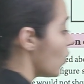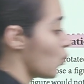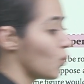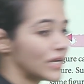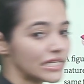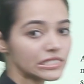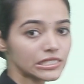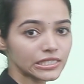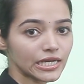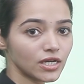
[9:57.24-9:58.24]
180
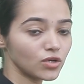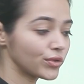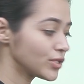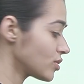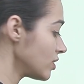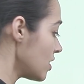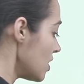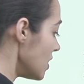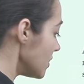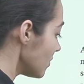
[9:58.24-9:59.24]
degree angle rotation.
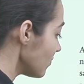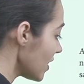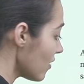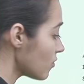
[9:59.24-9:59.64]
Then we have